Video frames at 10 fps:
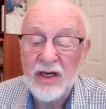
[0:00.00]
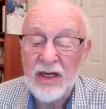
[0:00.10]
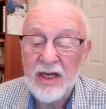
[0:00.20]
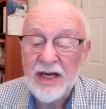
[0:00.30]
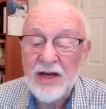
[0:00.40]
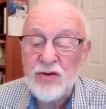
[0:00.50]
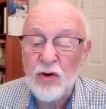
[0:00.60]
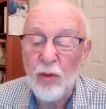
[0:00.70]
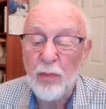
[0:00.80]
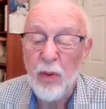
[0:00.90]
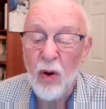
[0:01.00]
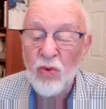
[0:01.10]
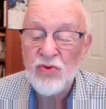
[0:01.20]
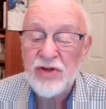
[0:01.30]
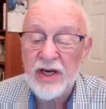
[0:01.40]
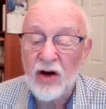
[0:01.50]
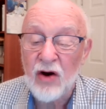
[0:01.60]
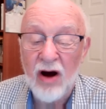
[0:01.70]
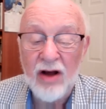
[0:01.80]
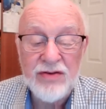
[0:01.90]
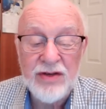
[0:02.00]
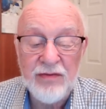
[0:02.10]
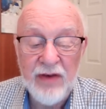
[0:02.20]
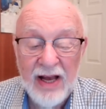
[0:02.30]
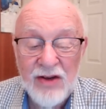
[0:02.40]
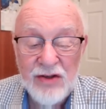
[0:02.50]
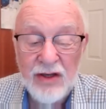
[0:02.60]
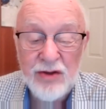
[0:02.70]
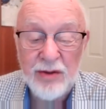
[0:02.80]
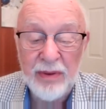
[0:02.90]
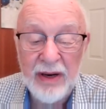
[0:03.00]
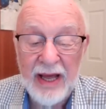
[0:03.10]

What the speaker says: is opposing God's evangelism plan.